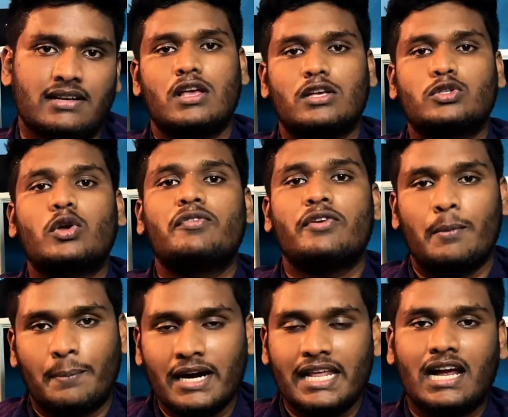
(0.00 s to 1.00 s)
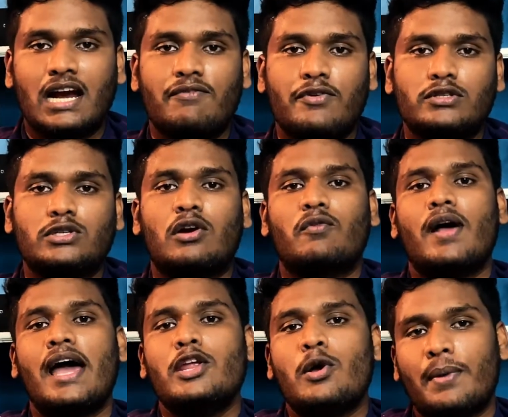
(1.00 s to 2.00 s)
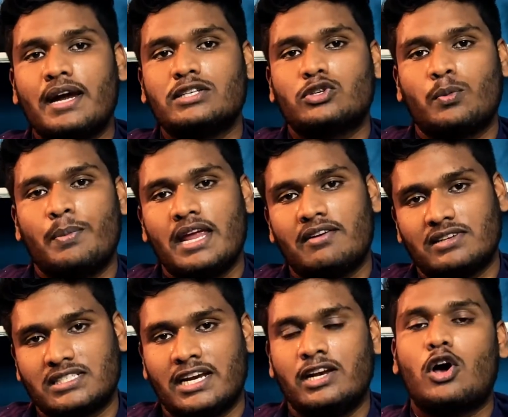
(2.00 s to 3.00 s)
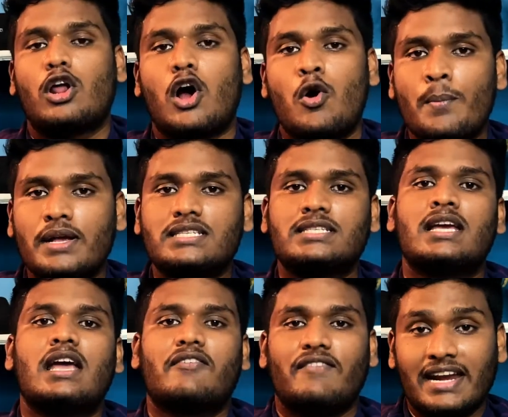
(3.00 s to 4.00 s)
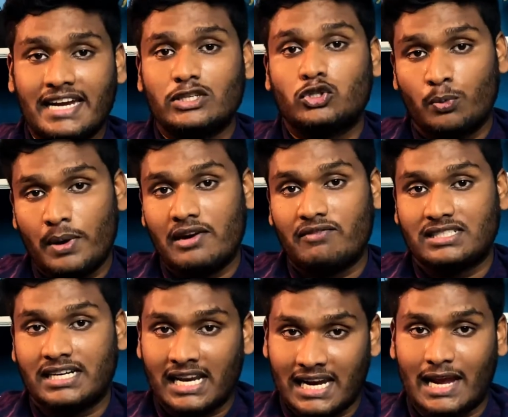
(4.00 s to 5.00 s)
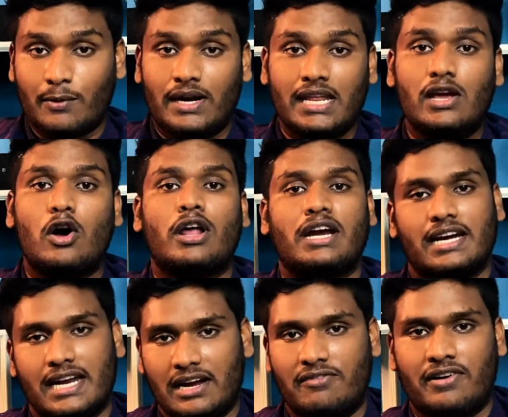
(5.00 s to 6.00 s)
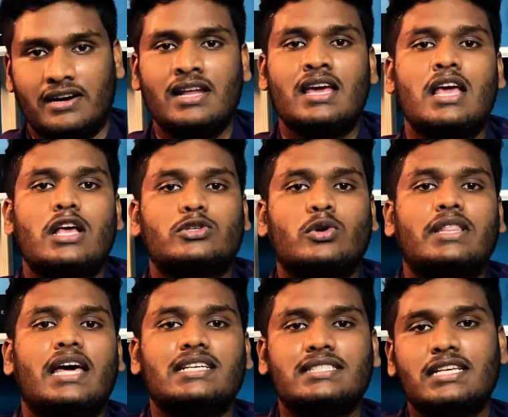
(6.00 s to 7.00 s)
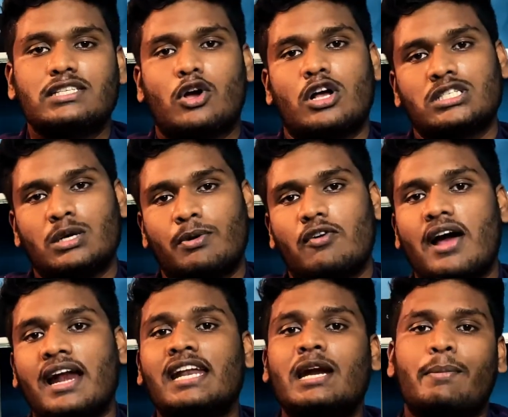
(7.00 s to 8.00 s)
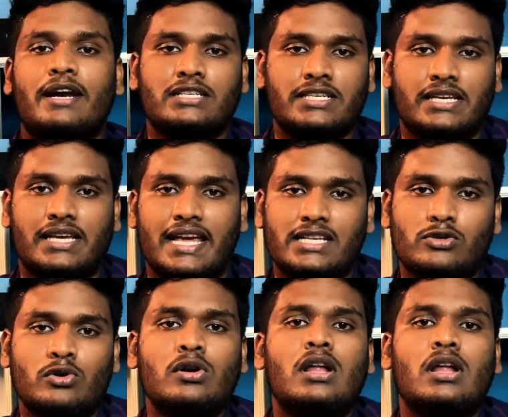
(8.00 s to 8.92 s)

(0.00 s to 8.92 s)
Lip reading: So if you are pretty confused on where your money should be invested in or how much weightage should be invested in equity or in debt fund, so there is this concept of 100 minus age rule,